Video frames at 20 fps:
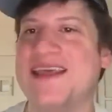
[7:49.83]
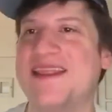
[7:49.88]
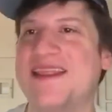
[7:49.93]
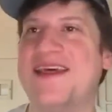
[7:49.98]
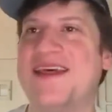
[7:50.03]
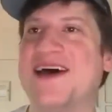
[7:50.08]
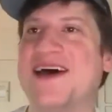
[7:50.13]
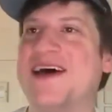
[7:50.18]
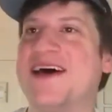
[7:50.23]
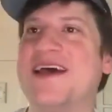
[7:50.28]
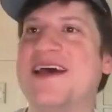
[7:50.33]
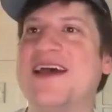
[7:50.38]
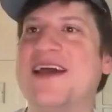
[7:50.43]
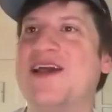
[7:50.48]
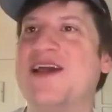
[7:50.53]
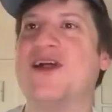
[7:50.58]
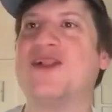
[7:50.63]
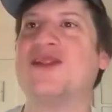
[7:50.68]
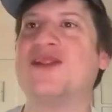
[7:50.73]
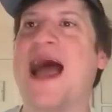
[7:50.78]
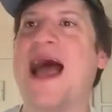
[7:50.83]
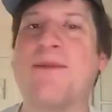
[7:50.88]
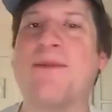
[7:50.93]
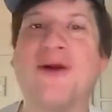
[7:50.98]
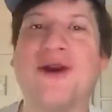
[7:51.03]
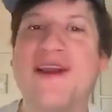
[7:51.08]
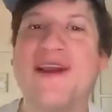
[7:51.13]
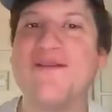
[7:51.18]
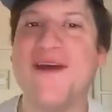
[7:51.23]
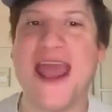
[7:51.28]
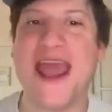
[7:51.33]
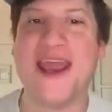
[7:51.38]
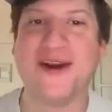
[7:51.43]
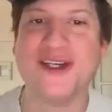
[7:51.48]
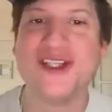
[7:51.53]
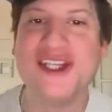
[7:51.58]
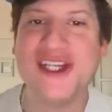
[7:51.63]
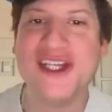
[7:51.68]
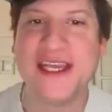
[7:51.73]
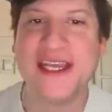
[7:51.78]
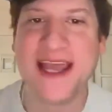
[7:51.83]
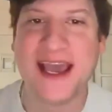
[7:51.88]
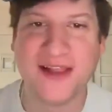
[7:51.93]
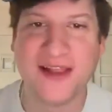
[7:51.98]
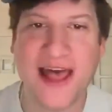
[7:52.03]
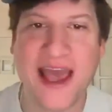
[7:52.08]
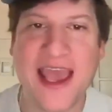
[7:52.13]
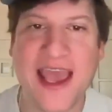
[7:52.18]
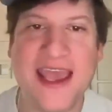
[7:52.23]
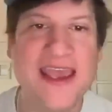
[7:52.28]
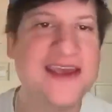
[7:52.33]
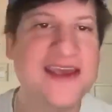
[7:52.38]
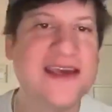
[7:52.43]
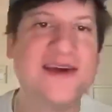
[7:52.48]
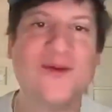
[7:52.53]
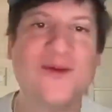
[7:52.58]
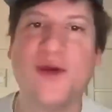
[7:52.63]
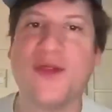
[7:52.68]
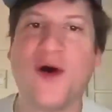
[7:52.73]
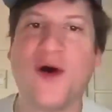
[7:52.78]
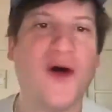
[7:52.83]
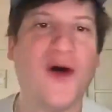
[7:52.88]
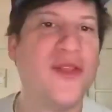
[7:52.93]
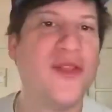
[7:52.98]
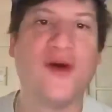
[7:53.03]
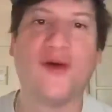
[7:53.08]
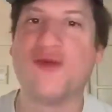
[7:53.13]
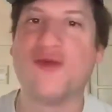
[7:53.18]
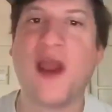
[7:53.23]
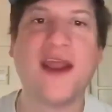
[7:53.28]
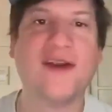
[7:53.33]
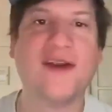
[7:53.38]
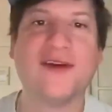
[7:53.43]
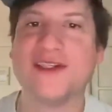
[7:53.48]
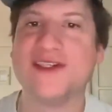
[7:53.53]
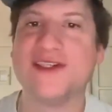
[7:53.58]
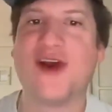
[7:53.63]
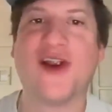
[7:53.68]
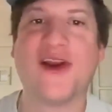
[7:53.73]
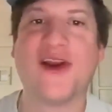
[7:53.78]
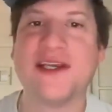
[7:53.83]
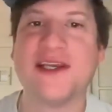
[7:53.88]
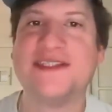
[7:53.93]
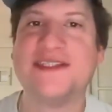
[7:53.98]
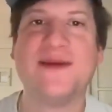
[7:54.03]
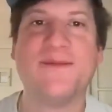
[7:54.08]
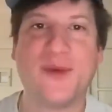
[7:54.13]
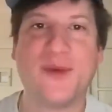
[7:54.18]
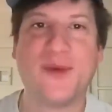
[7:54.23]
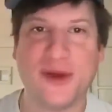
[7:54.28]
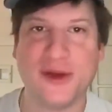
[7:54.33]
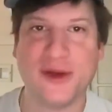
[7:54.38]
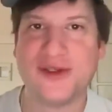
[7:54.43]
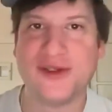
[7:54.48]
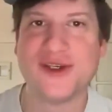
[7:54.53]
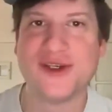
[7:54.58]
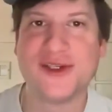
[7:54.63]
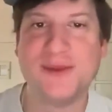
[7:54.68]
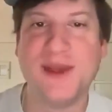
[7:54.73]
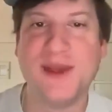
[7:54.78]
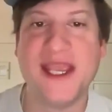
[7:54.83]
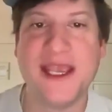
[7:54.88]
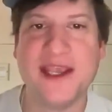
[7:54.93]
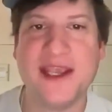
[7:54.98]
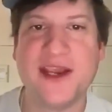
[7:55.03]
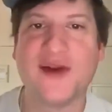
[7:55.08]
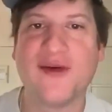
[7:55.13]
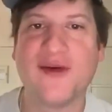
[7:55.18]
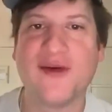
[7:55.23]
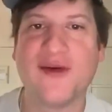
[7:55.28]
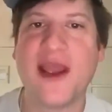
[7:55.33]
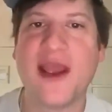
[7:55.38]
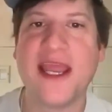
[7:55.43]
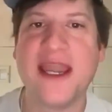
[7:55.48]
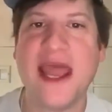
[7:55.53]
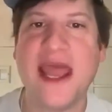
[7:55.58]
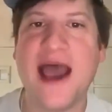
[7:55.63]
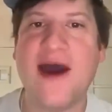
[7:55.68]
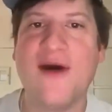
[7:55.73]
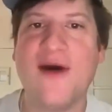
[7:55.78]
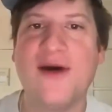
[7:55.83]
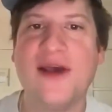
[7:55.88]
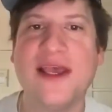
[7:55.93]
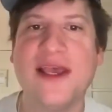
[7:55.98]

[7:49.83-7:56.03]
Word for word: The collaborative energy in LA with sure. all the writers and, and producers being here right now.